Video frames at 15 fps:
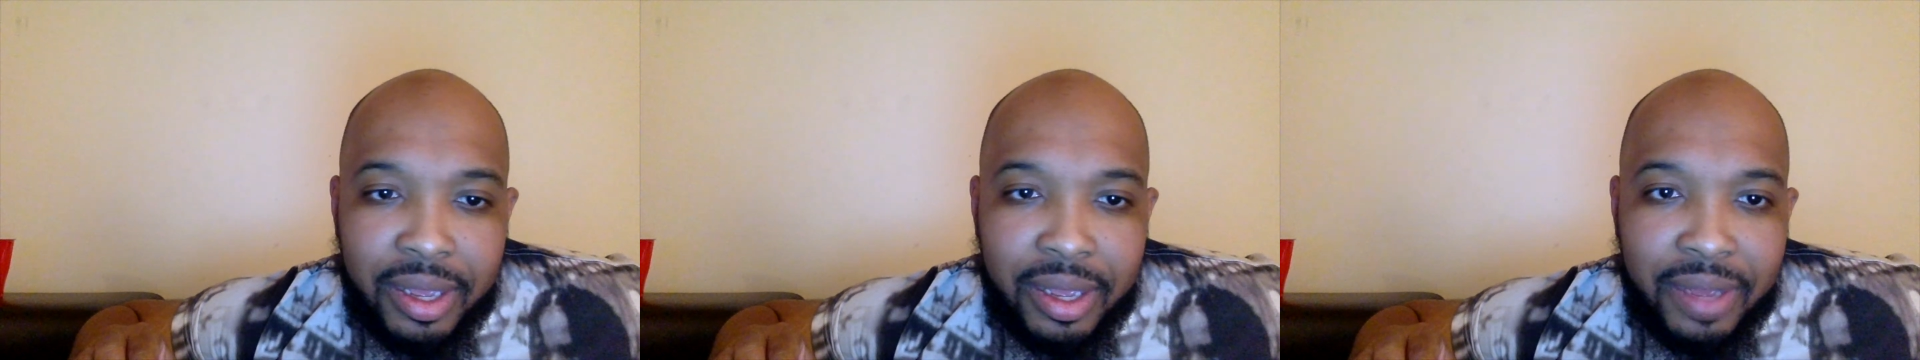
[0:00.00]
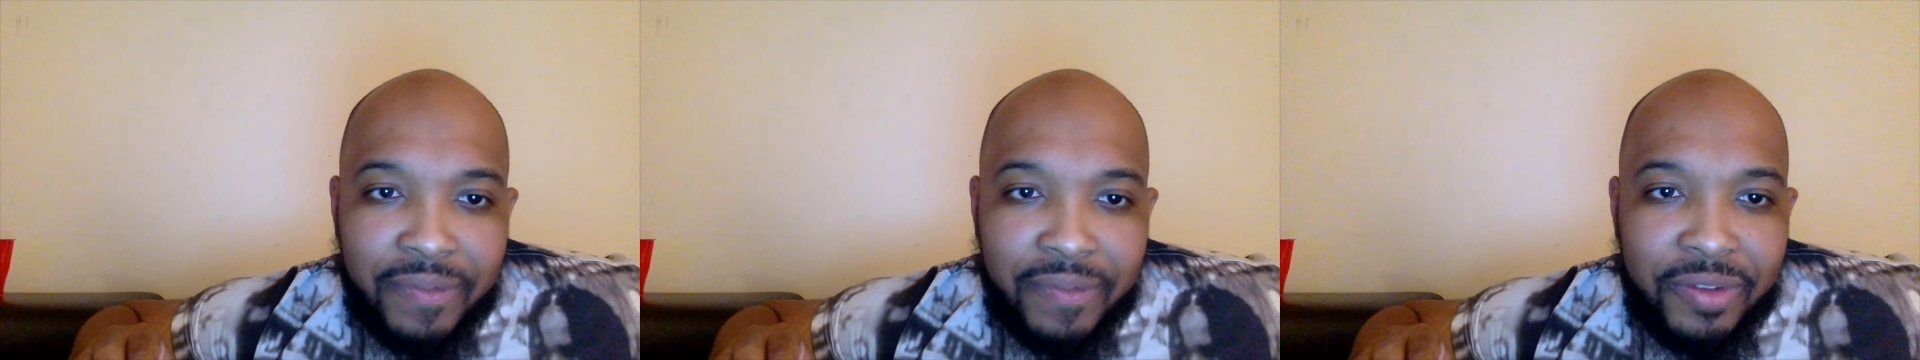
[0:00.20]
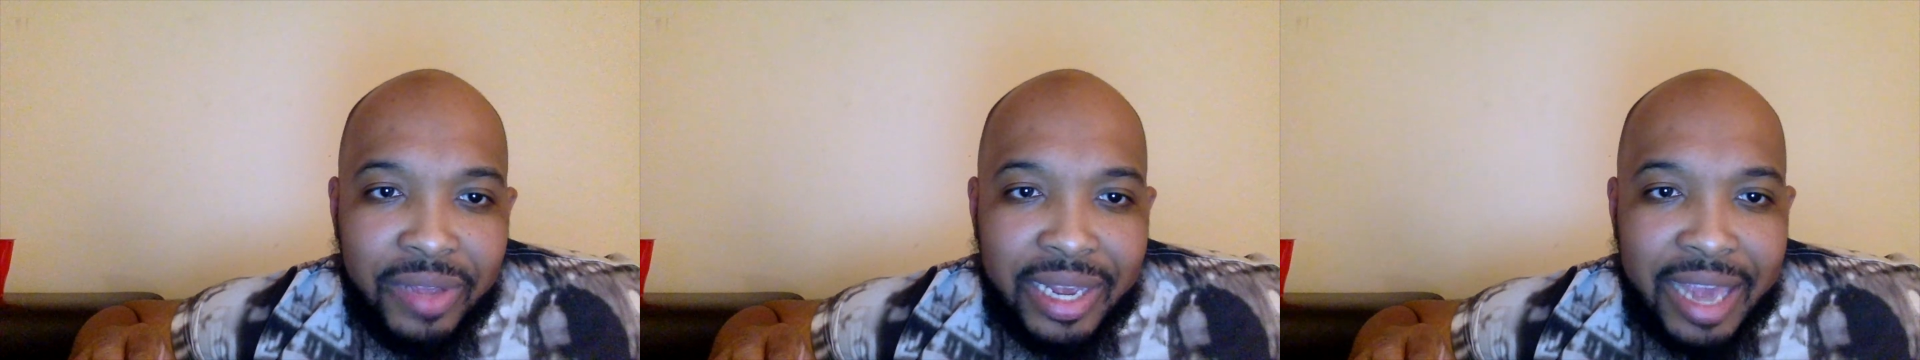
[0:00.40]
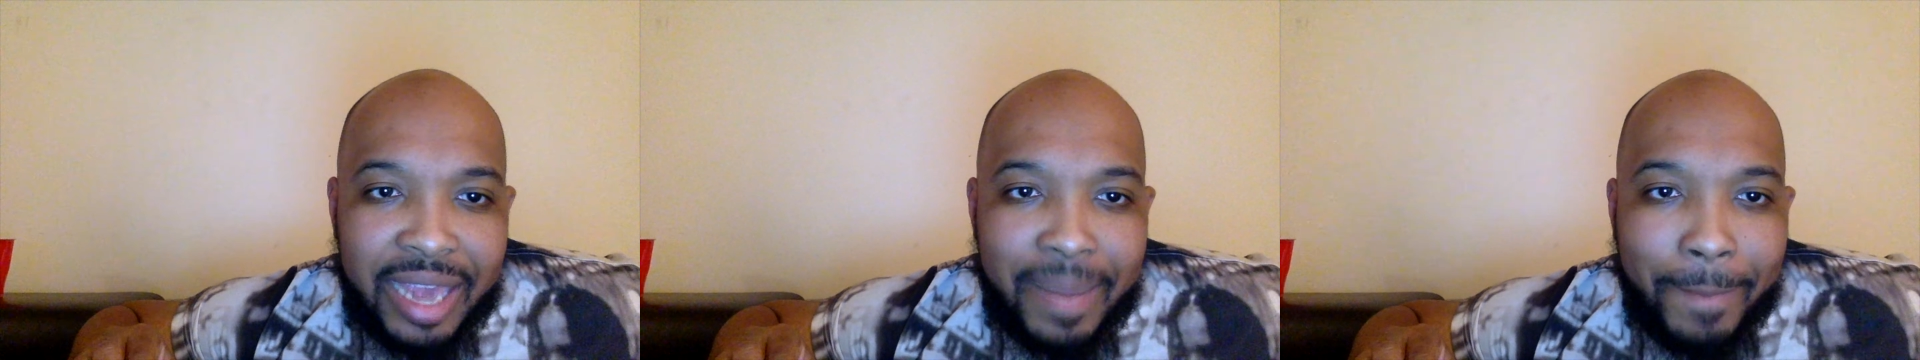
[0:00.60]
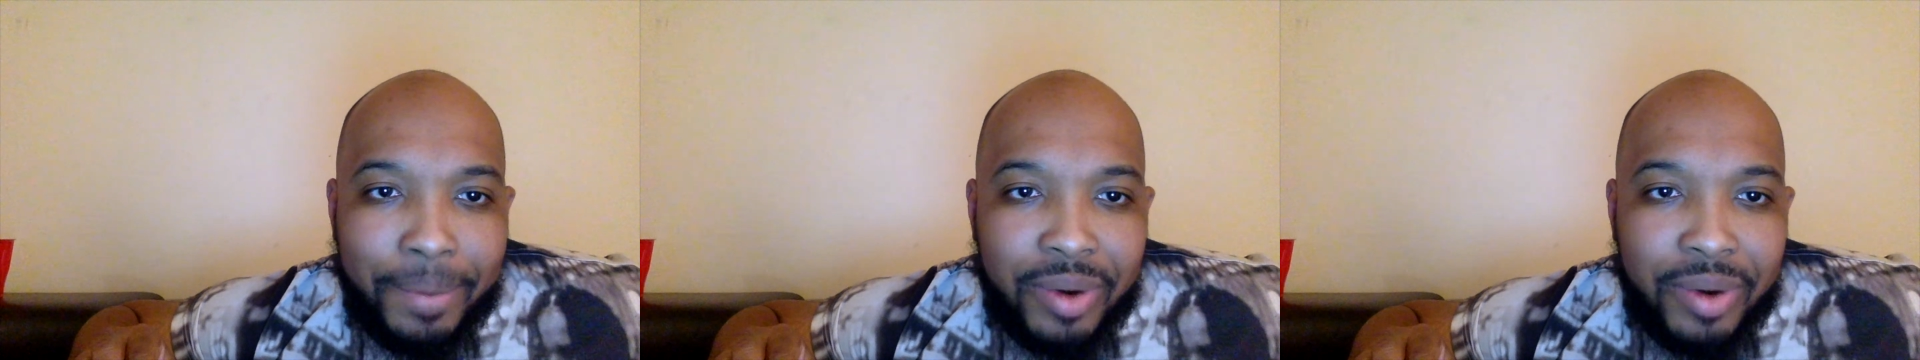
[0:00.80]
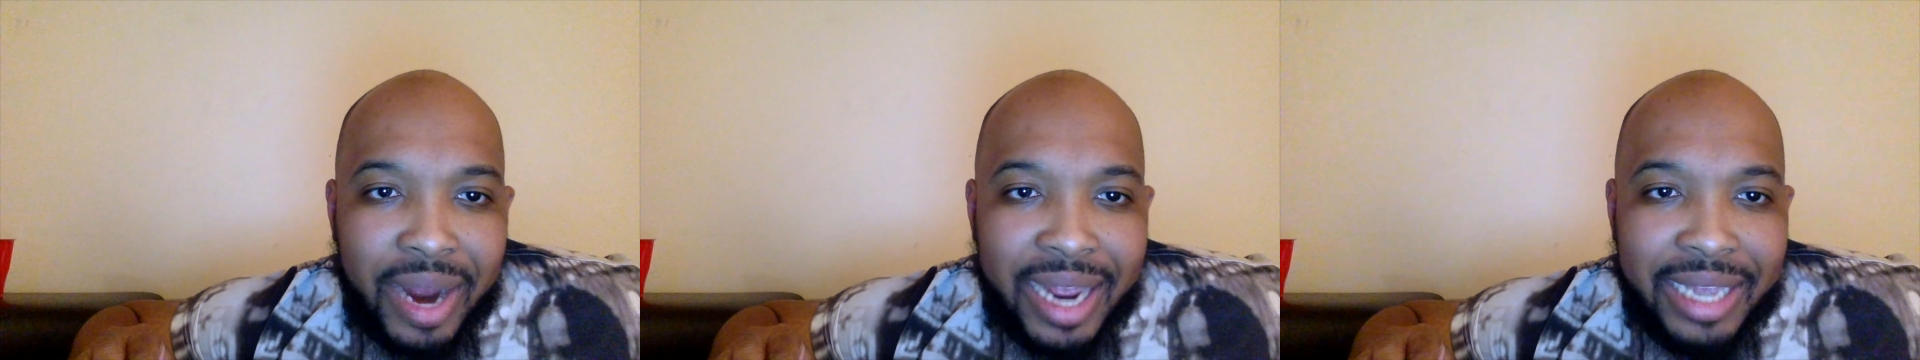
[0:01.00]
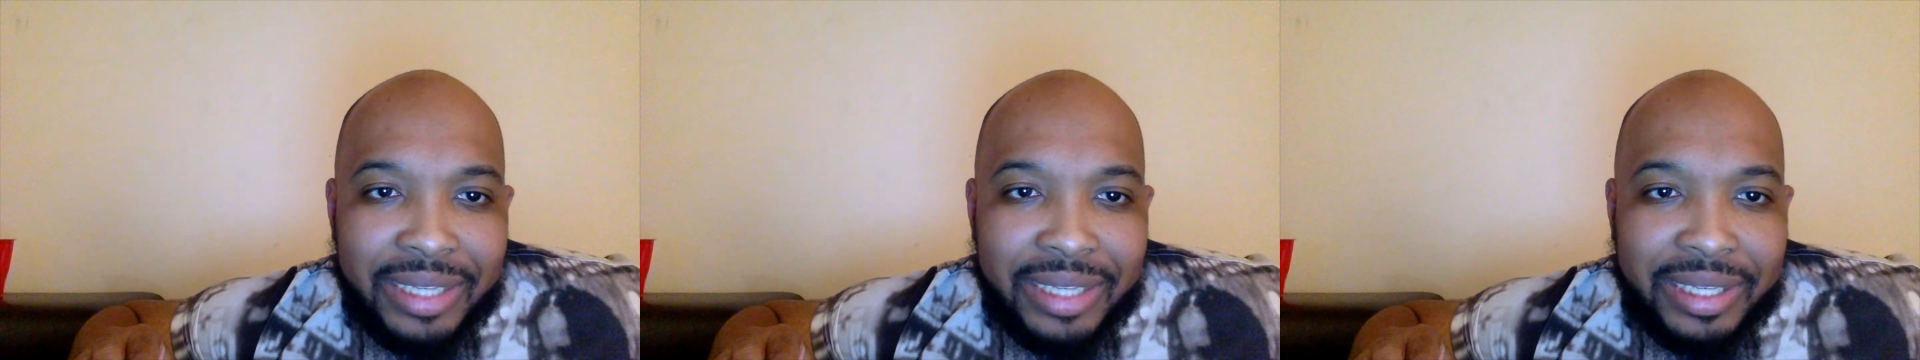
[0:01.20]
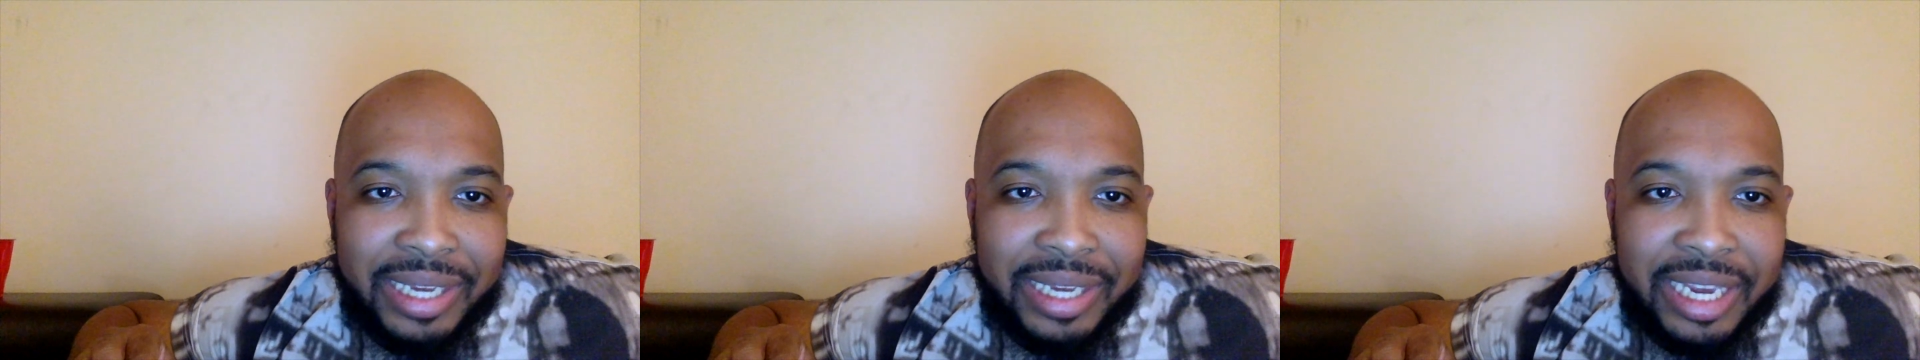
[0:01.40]
If you look at
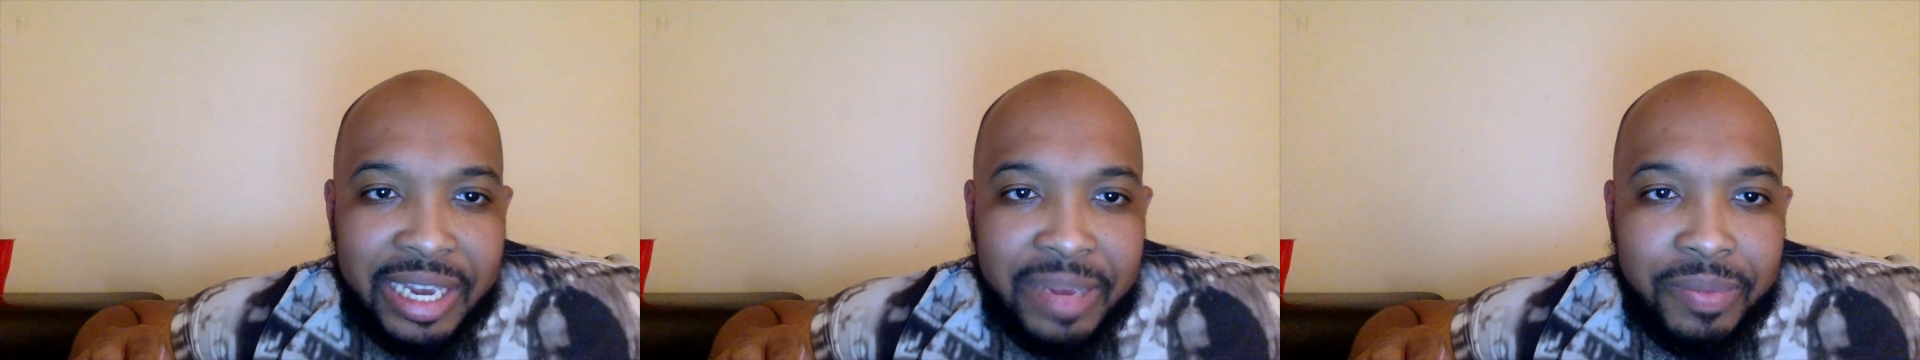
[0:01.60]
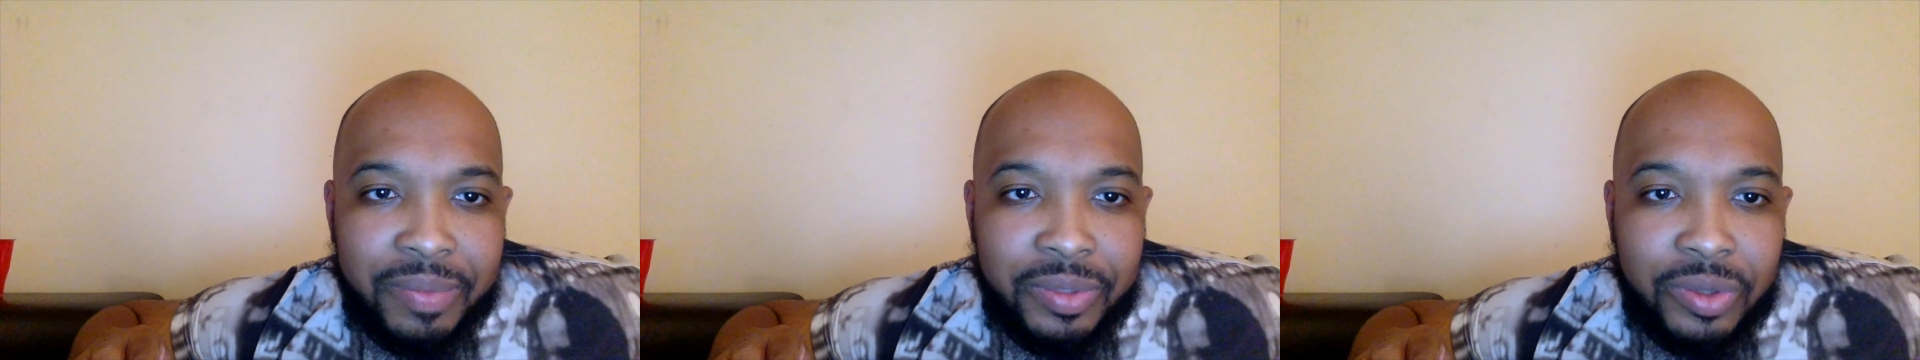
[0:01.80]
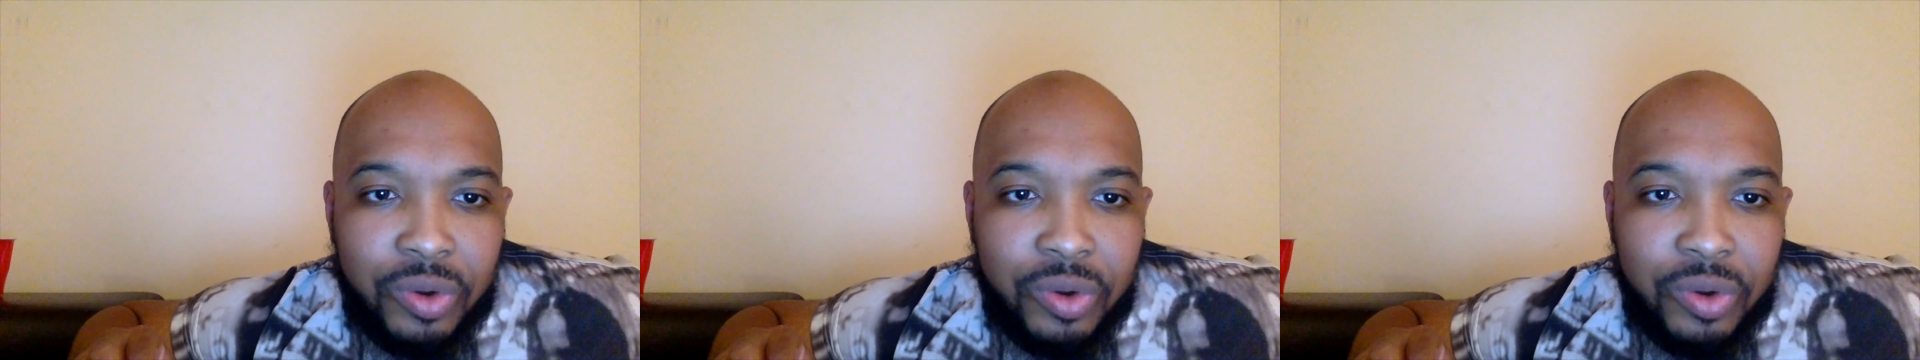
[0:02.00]
Bryant's teams